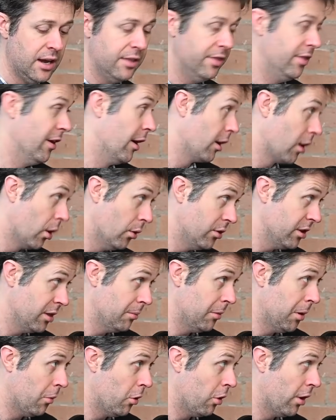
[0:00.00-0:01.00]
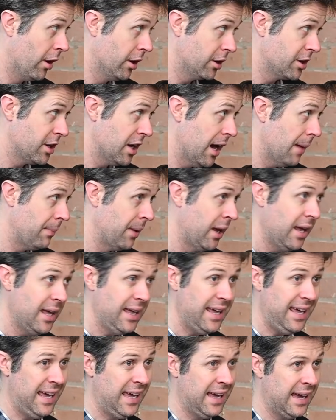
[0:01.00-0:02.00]
They're going to the Memorial Cup,
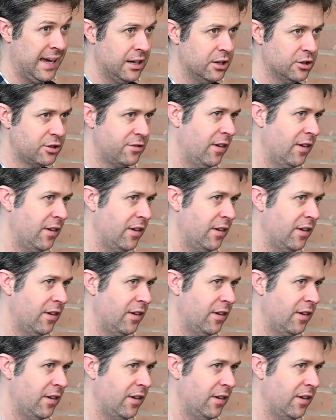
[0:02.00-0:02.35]
and it's